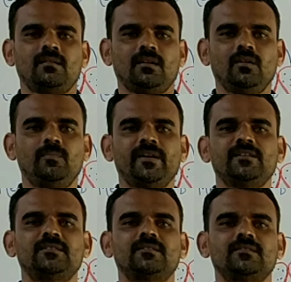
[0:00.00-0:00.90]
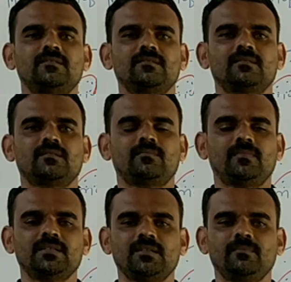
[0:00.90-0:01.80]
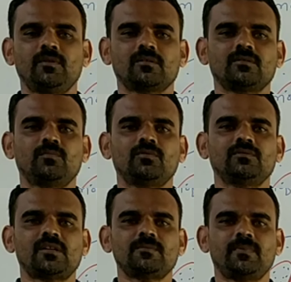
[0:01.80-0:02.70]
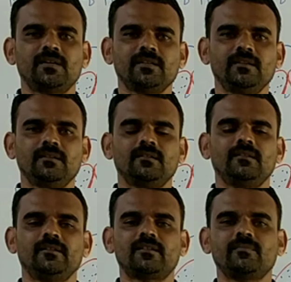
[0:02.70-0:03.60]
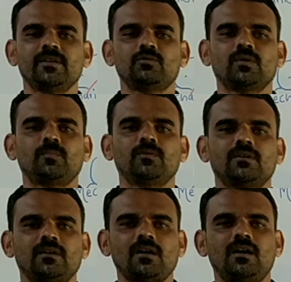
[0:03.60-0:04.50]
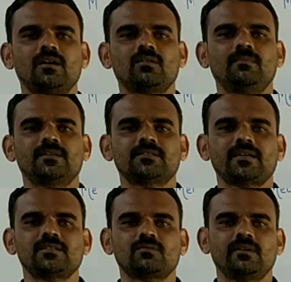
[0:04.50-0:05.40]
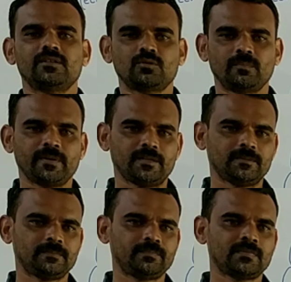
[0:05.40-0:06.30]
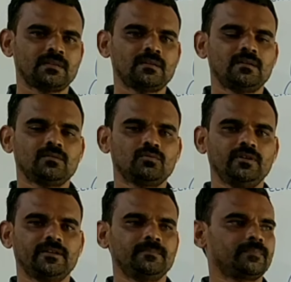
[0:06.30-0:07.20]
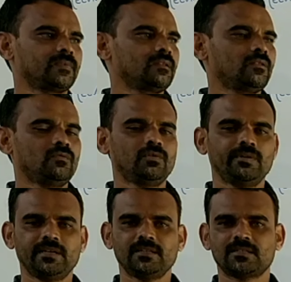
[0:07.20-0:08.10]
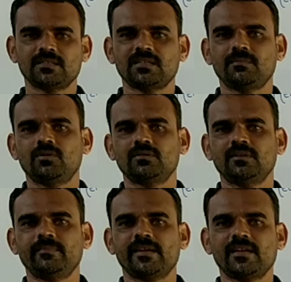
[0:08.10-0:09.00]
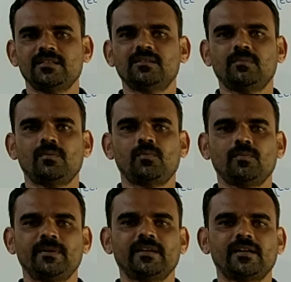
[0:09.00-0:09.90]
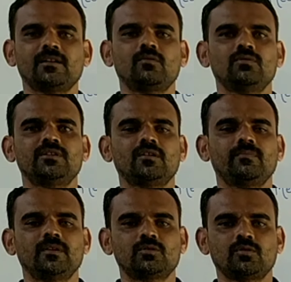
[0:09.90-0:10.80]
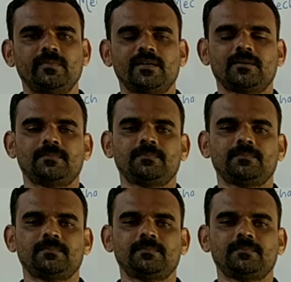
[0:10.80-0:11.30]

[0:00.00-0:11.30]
Hello friends, myself Dr. Mukundraj Patil, late Ramesh Varapurkar, Art Commerce Science College, Solpet. Today we will discuss about the mechanism of opening and closing of the stomata.